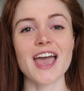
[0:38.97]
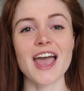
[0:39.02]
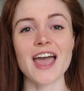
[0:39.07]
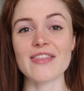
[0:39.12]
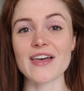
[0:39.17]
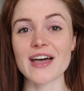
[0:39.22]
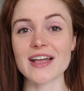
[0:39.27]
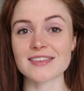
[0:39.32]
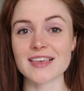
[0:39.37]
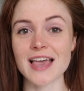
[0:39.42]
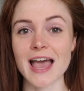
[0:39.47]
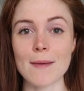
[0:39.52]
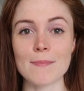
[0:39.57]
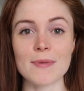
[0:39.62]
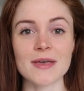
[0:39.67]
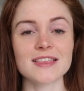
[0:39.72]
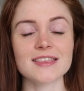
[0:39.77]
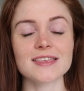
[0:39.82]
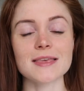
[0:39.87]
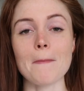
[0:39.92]
And that's
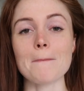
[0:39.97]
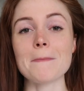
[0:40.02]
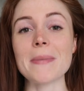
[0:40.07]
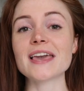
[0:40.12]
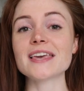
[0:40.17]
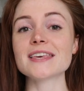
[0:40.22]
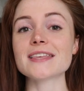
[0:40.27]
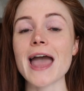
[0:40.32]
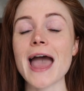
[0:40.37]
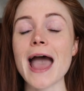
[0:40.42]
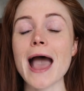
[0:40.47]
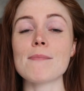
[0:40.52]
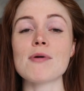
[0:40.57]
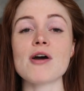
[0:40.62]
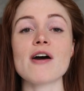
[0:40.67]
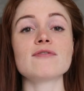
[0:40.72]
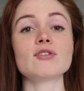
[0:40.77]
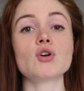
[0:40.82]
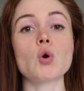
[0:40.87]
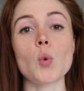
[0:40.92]
habits. Making a
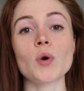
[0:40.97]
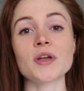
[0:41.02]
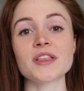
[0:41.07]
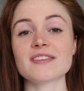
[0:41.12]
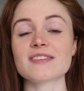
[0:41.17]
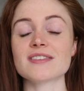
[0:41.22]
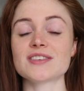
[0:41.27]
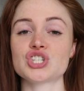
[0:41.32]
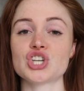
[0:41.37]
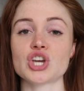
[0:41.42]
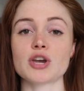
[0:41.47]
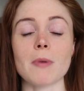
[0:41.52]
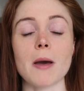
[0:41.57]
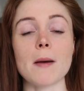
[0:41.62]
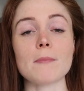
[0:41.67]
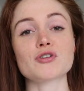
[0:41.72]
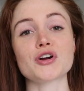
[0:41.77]
habit of going to the gym,